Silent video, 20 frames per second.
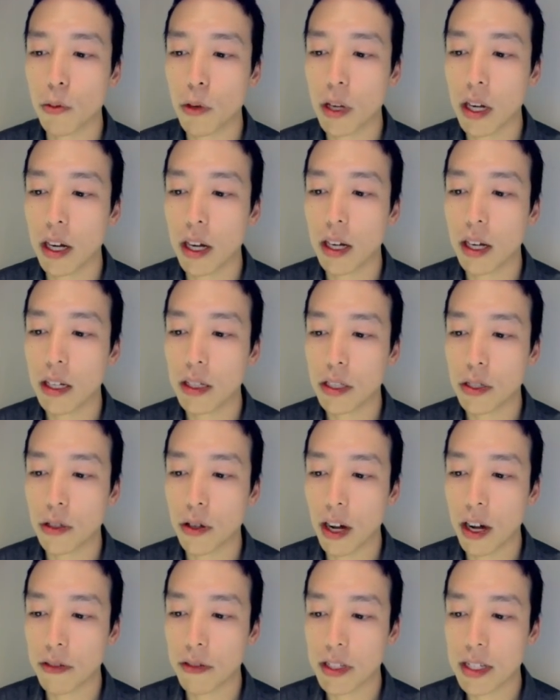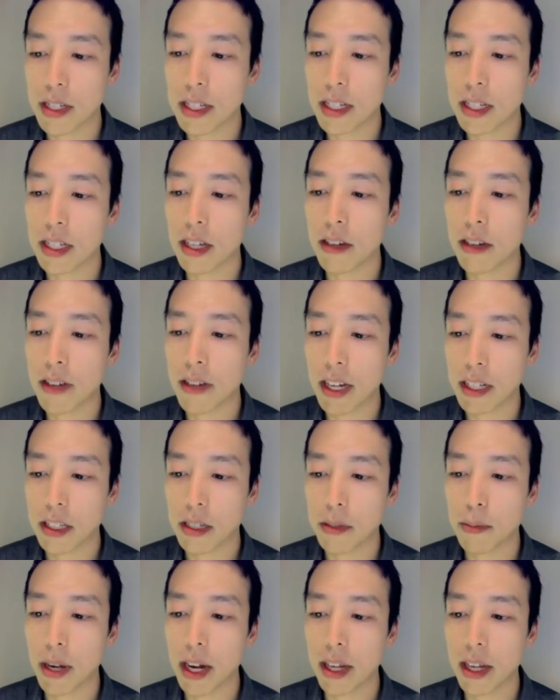what you often see
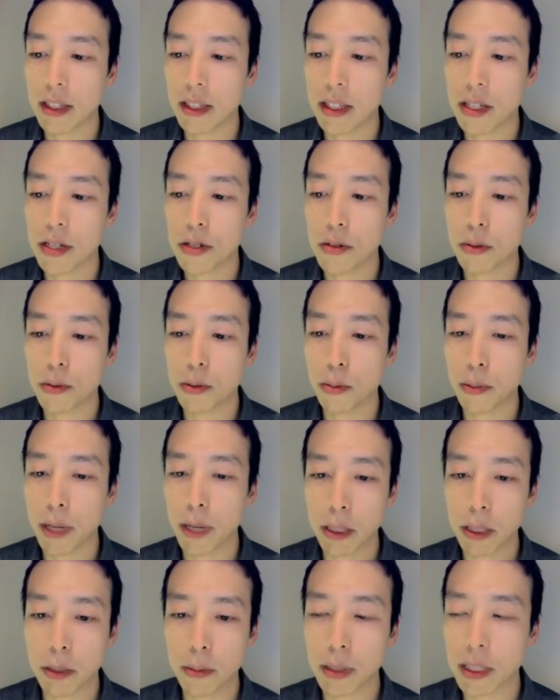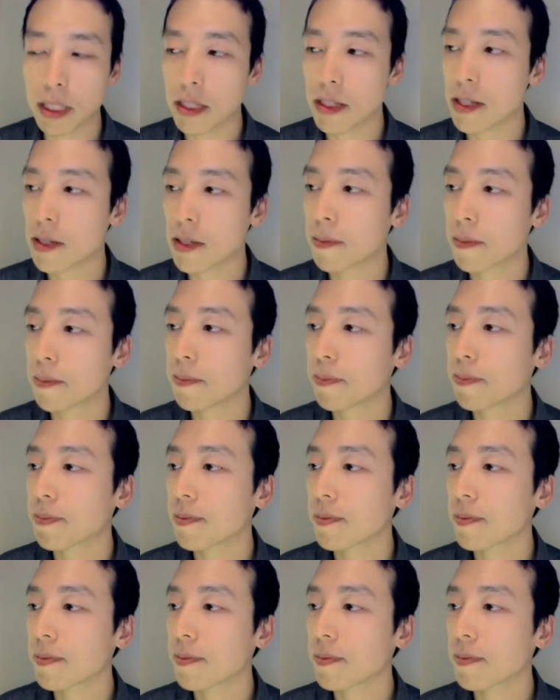affected by these cerebral microbleeds.